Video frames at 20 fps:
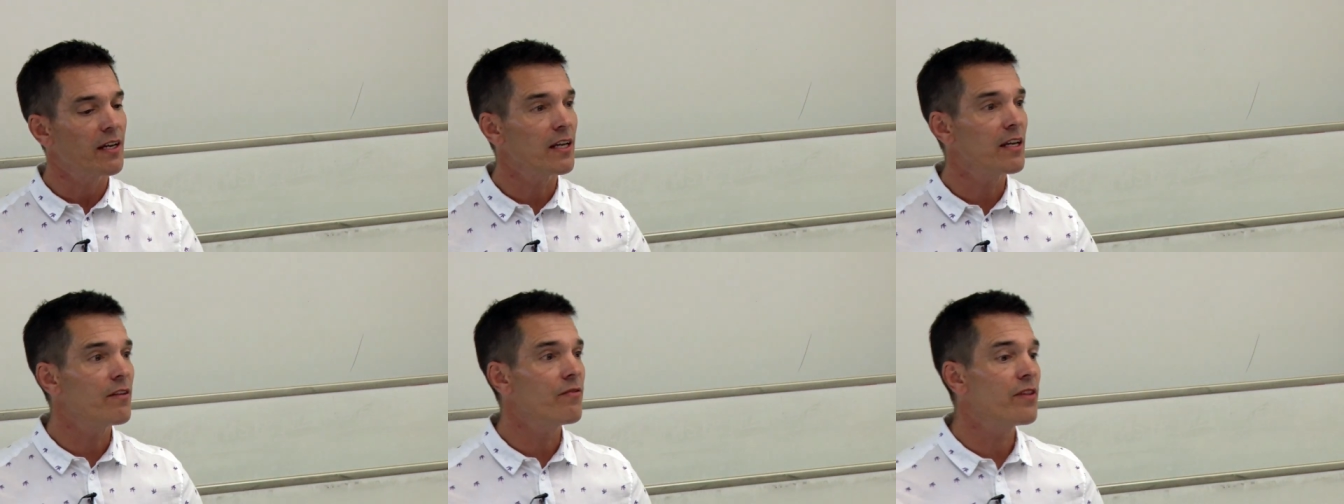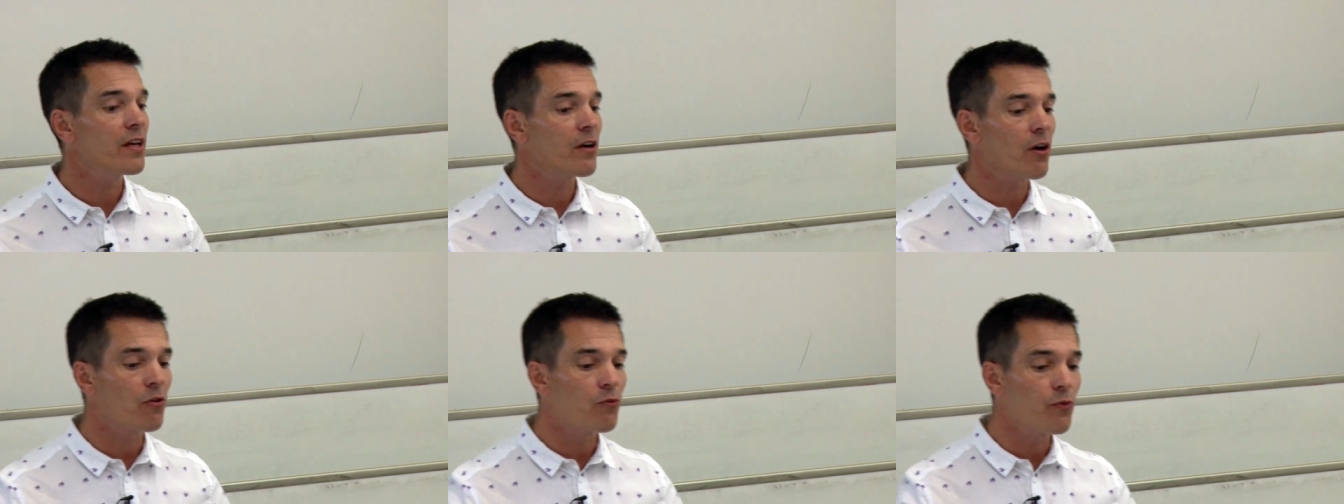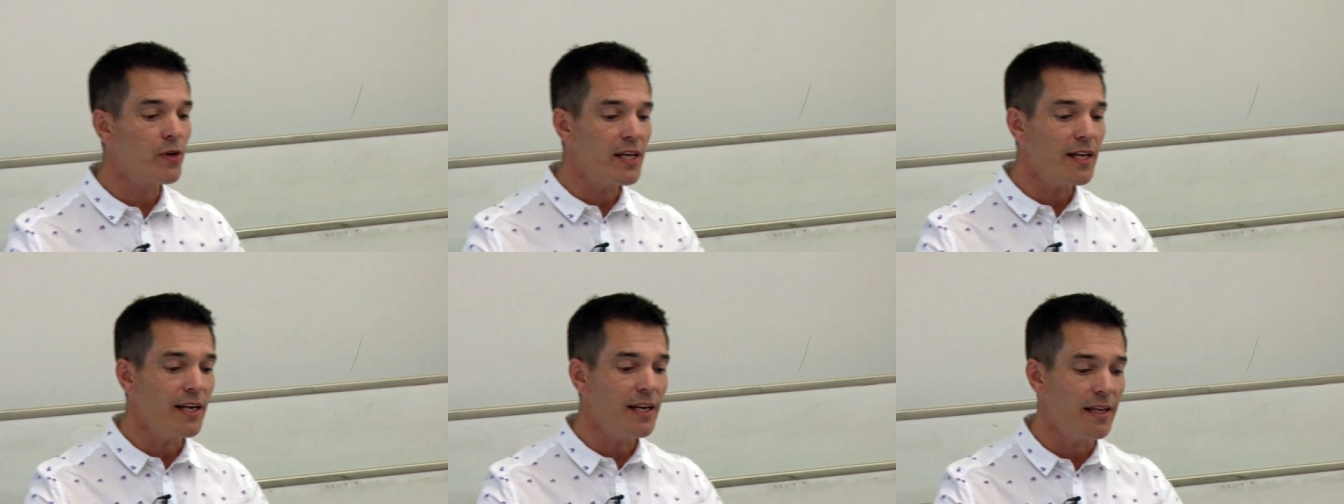even, there are
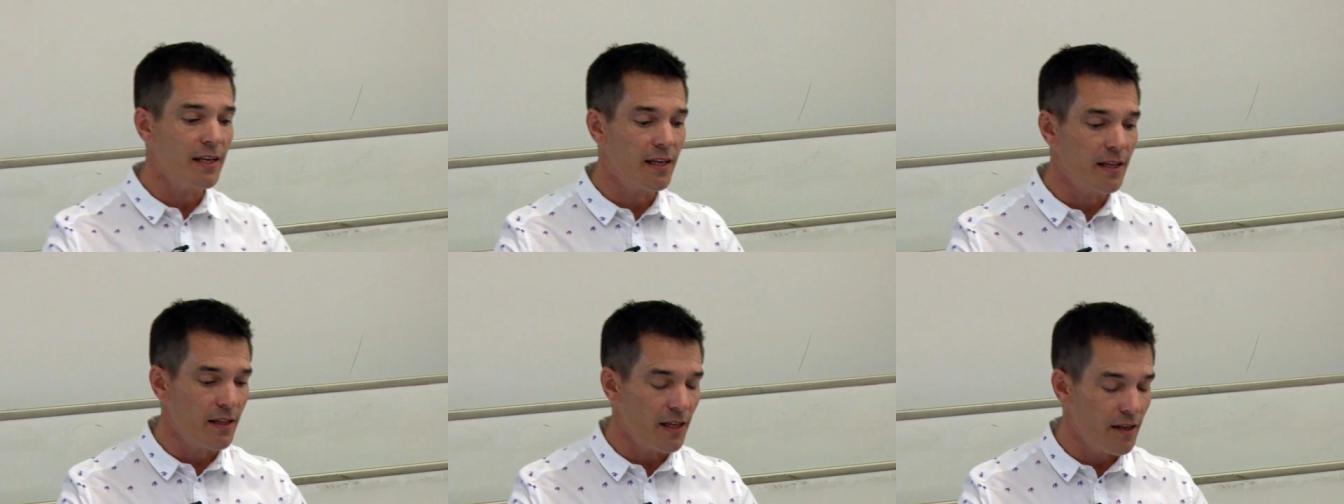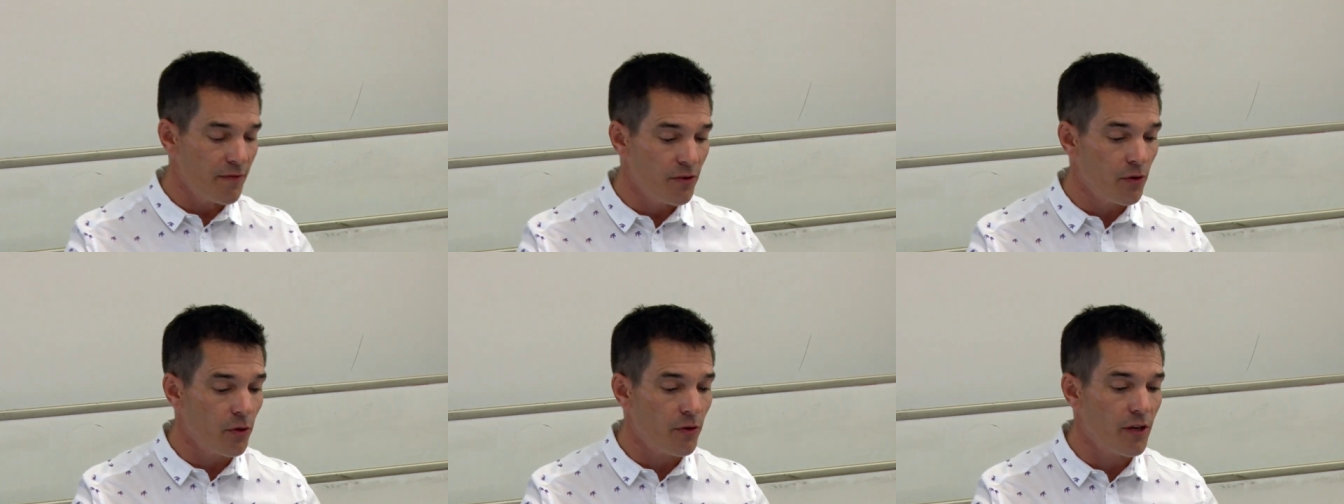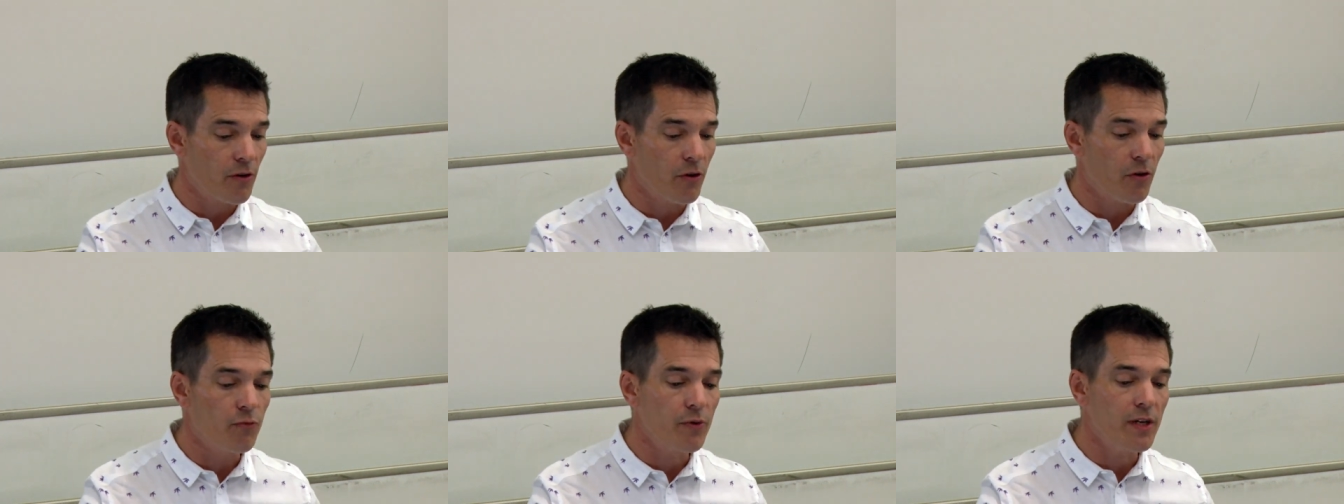really, even though
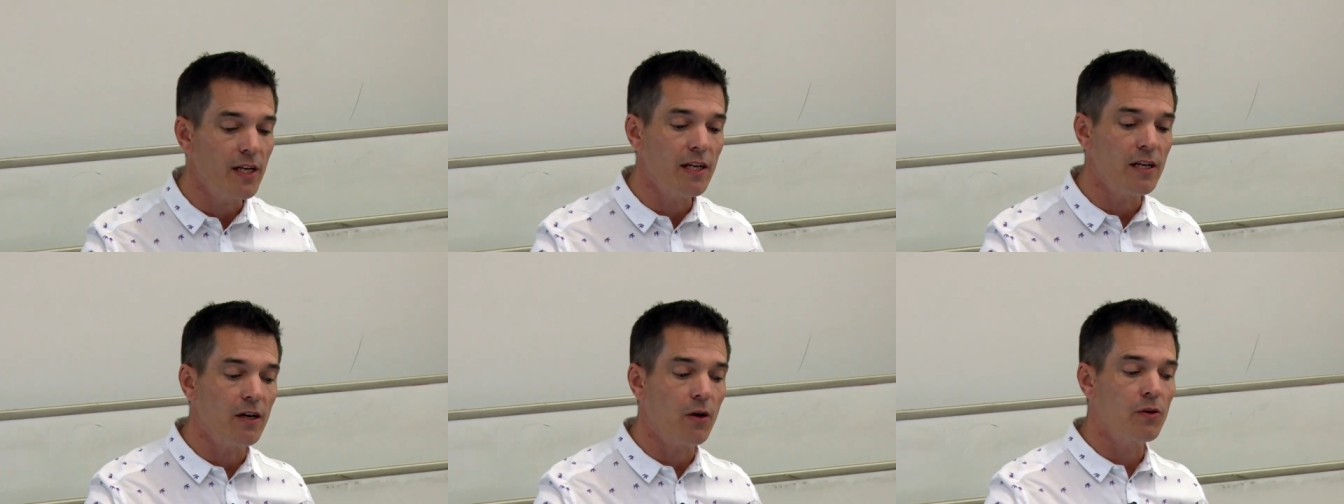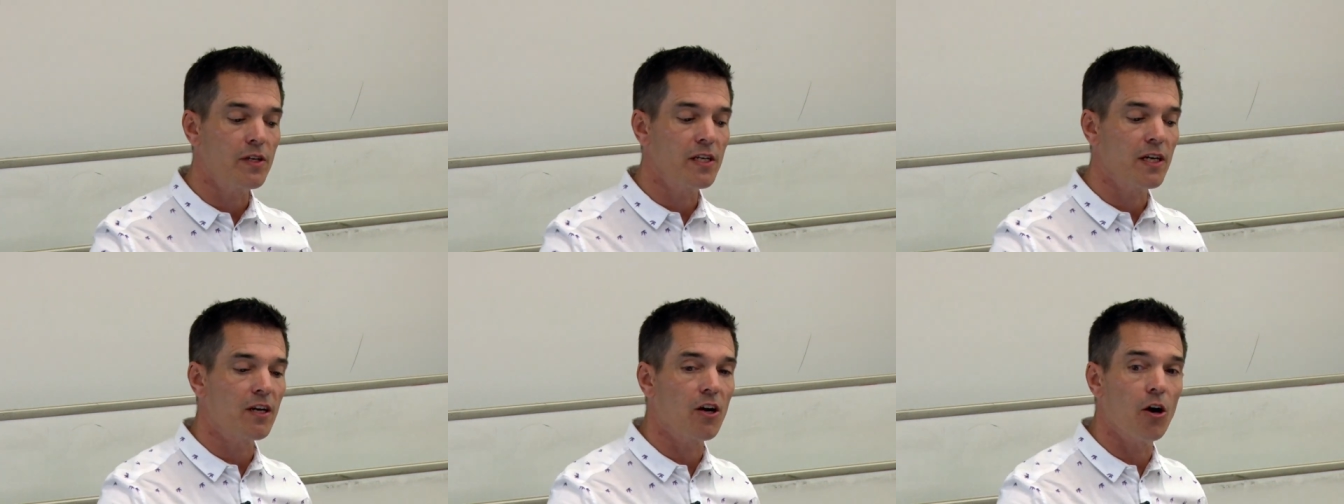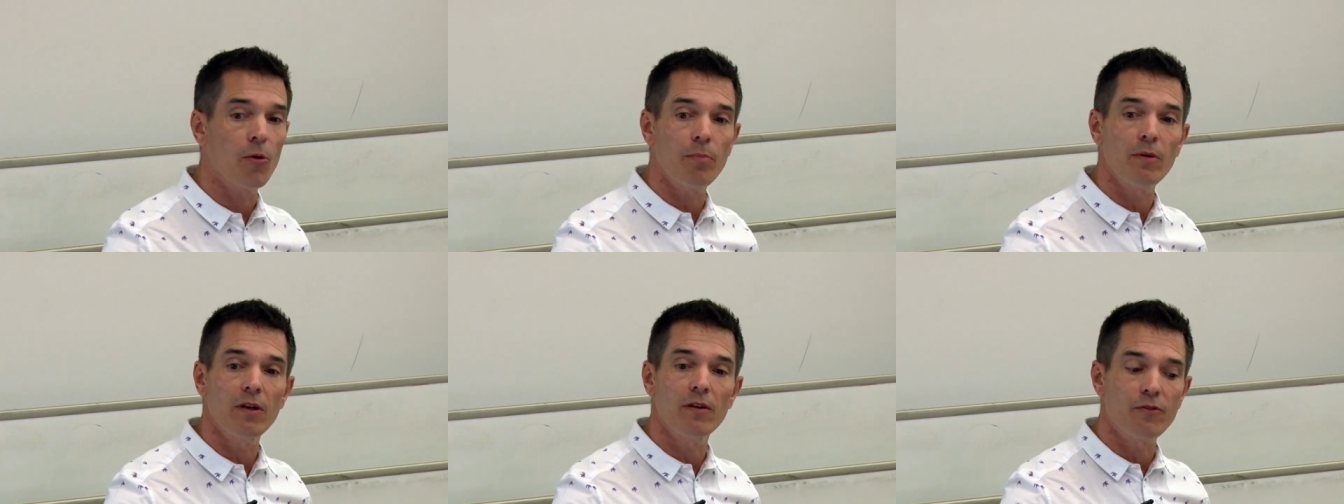there are really only a
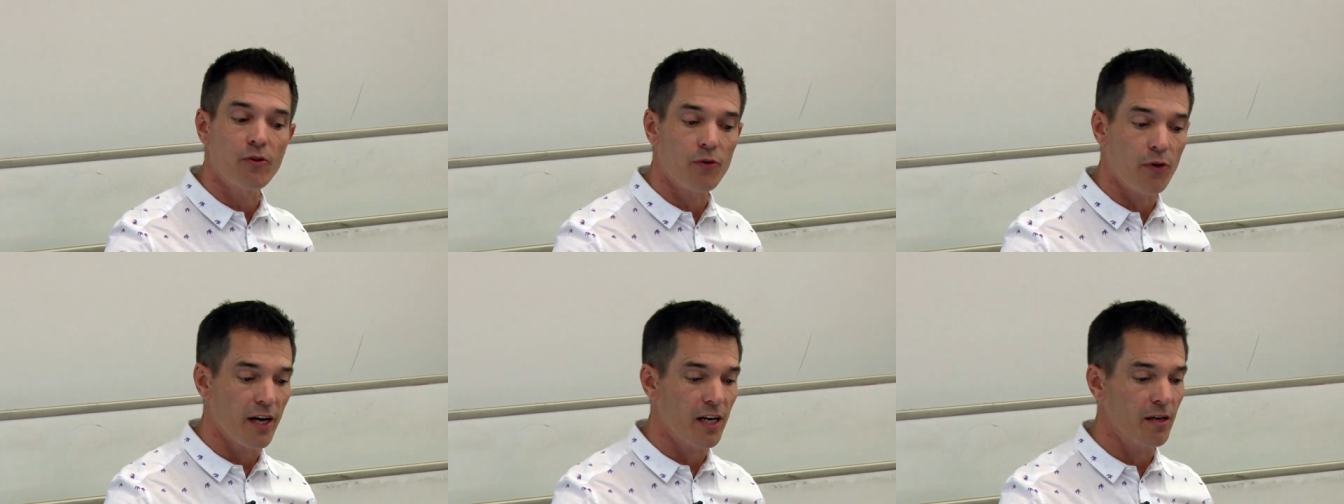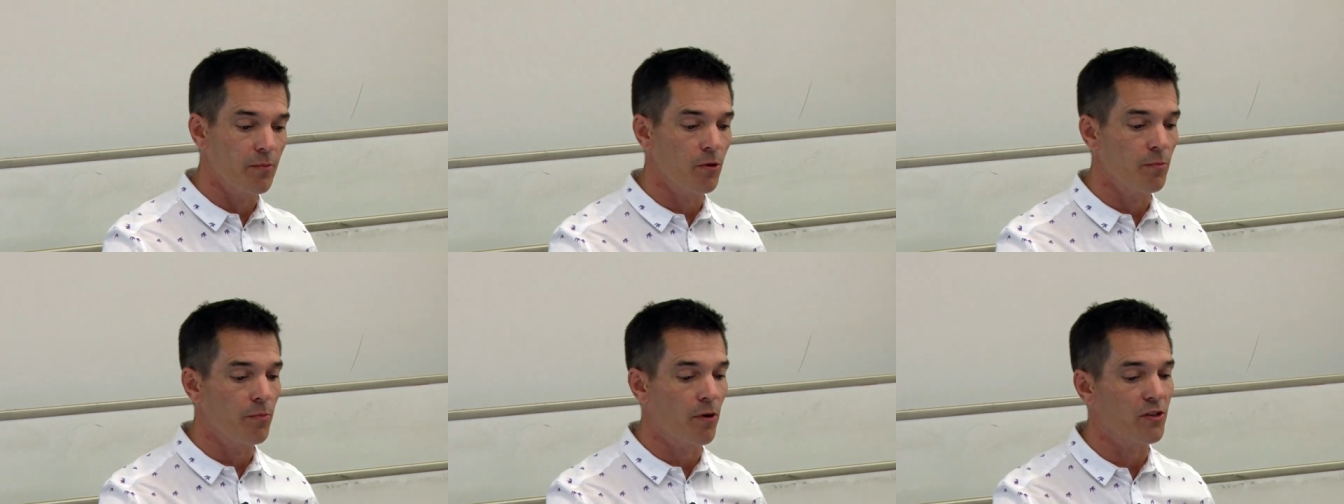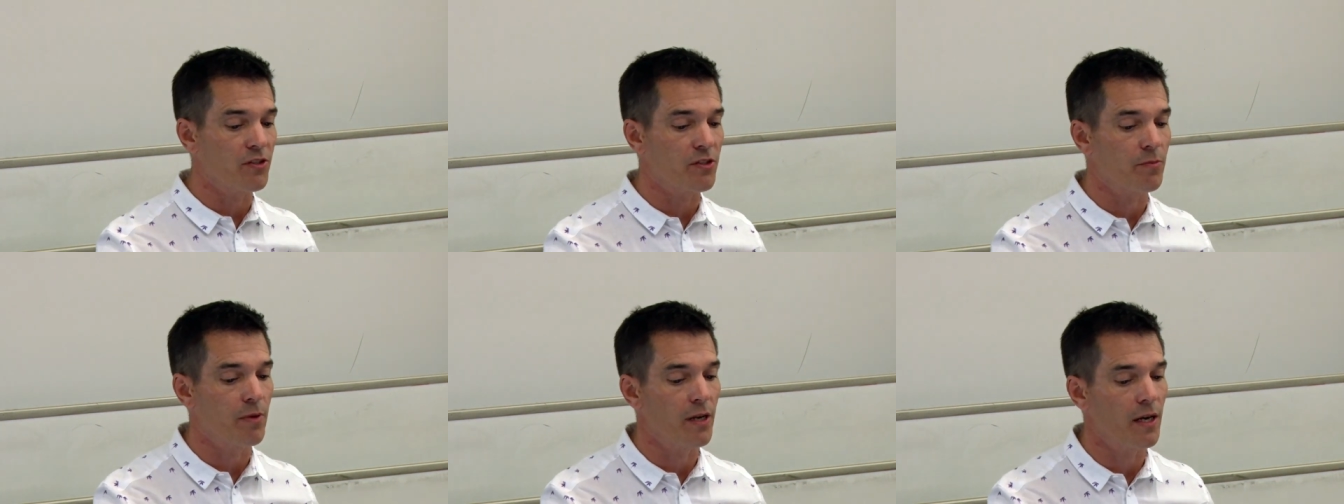couple of credible
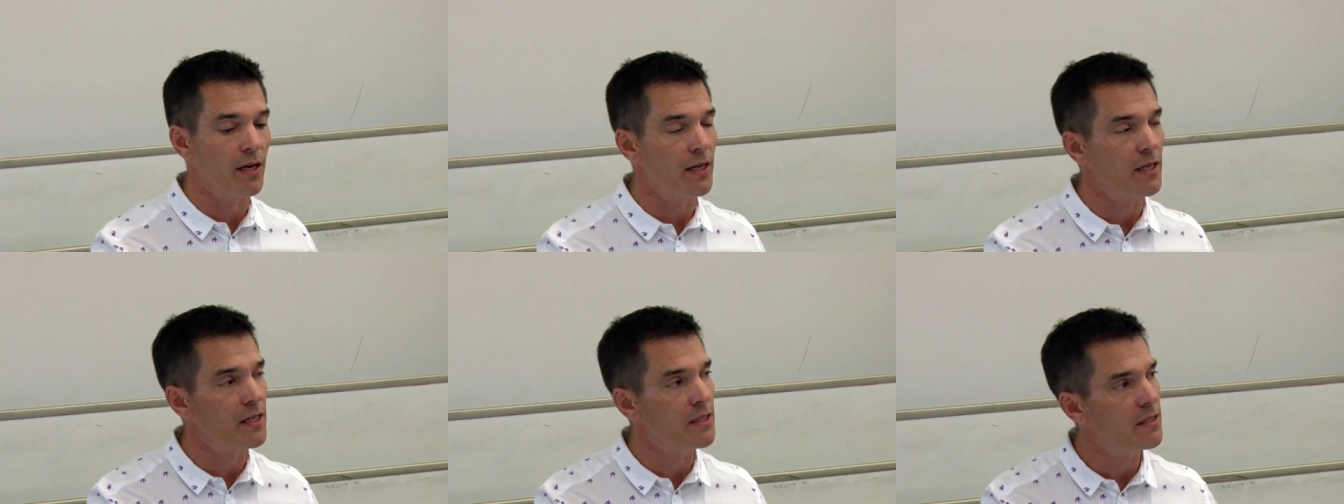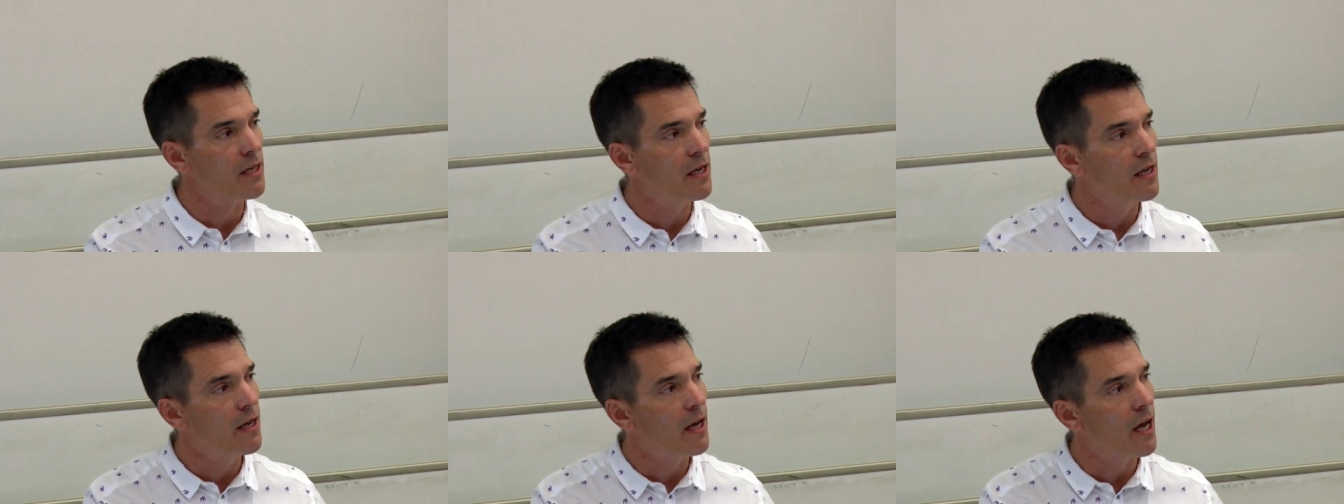possibilities,